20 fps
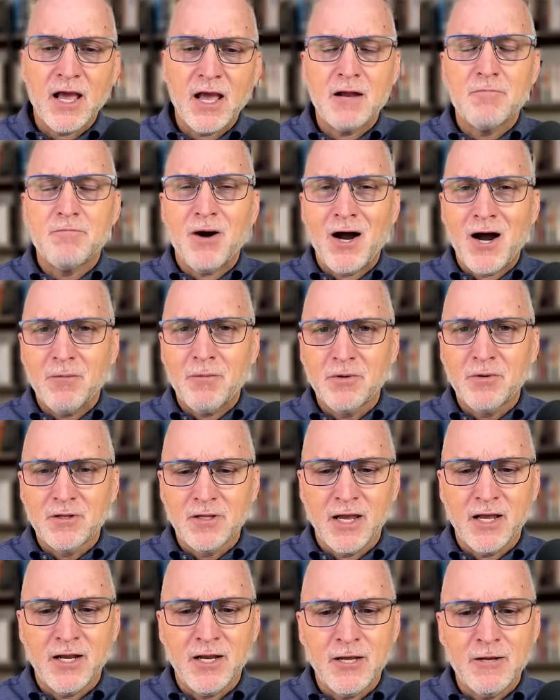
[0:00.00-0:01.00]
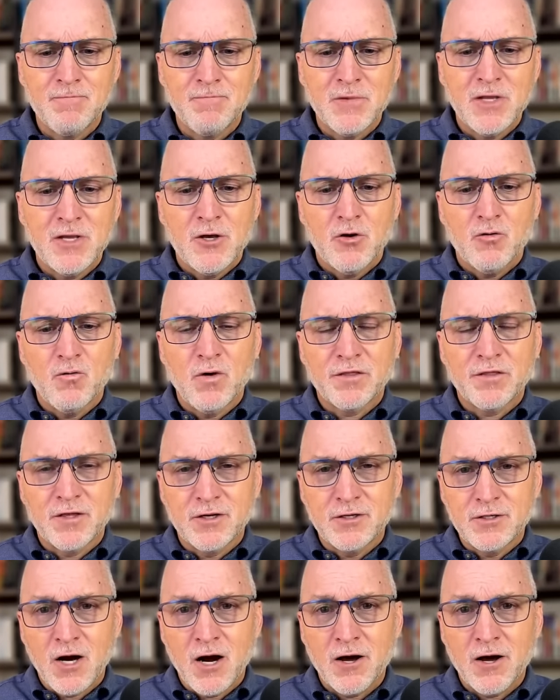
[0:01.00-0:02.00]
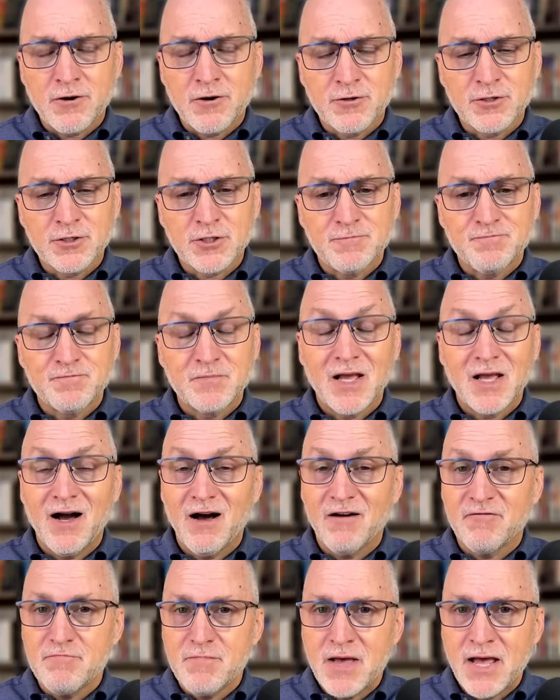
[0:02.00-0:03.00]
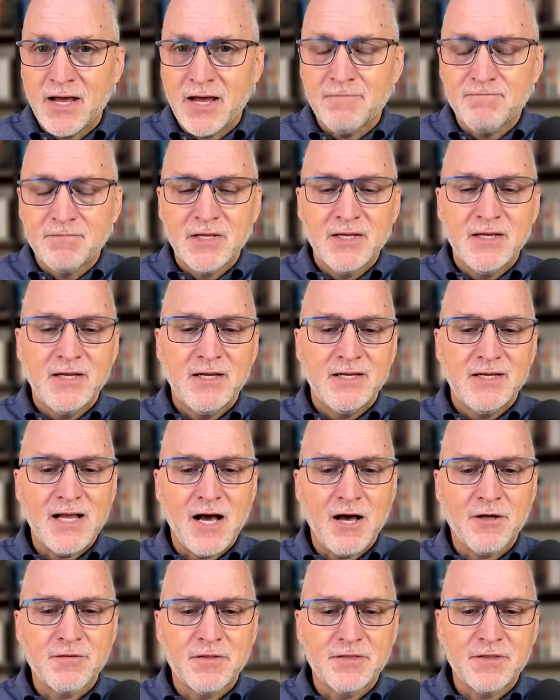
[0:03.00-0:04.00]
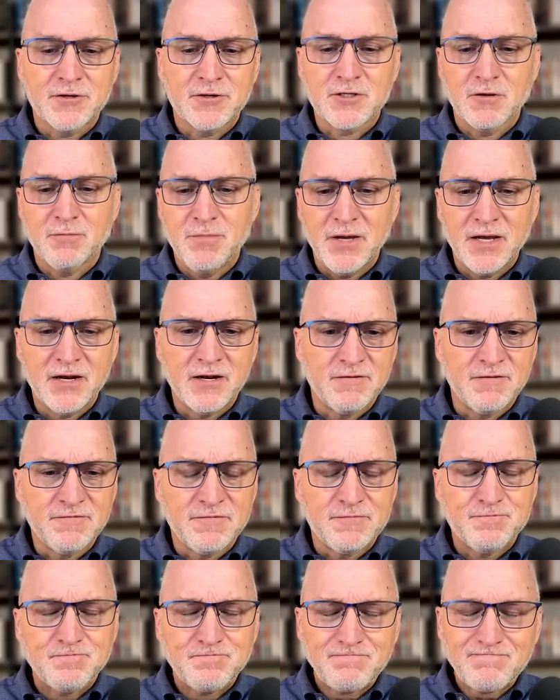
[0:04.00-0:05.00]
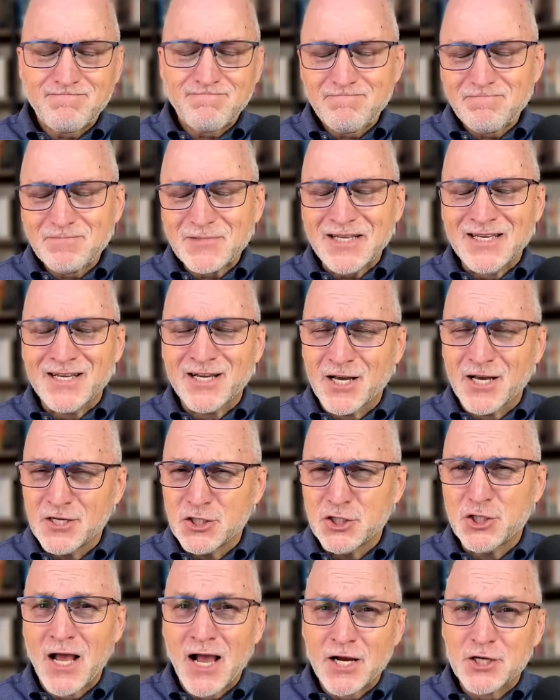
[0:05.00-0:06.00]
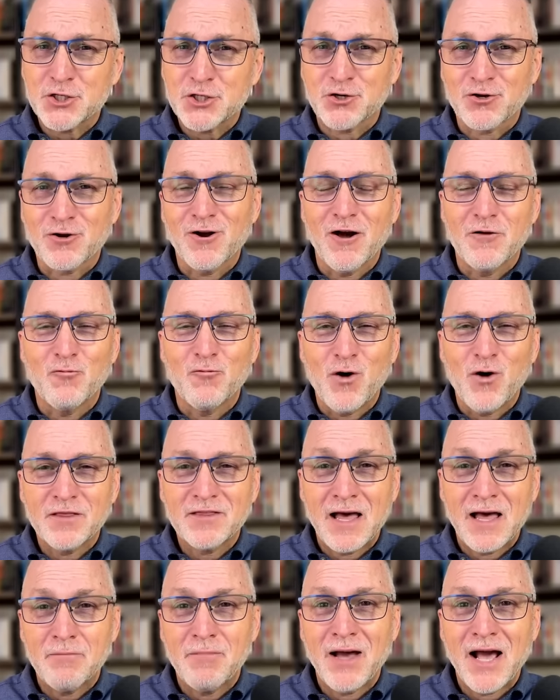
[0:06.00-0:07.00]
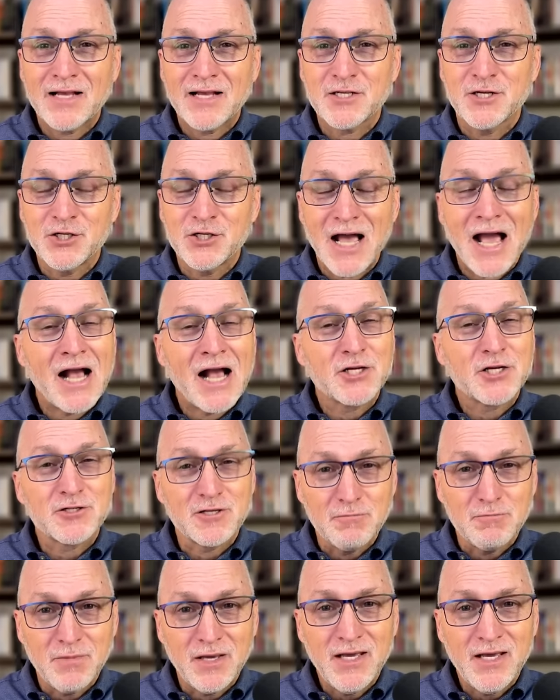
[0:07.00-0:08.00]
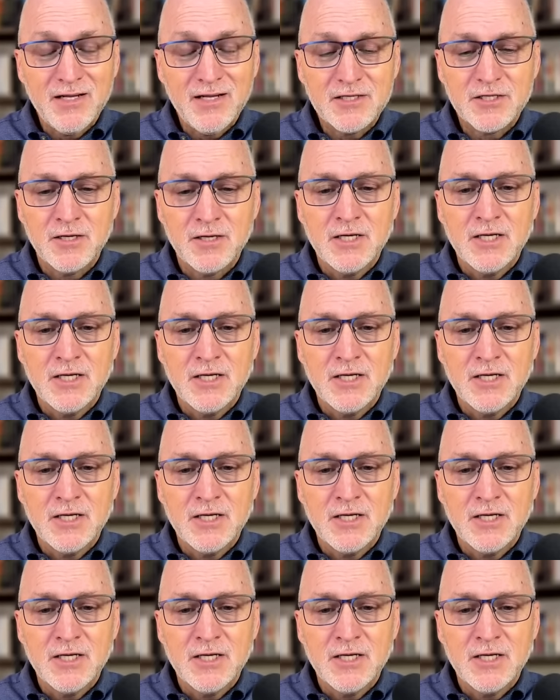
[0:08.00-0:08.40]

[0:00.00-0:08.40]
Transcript: and populating with the daughters of men. Now, there's a bit of conjecture on what that passage actually means.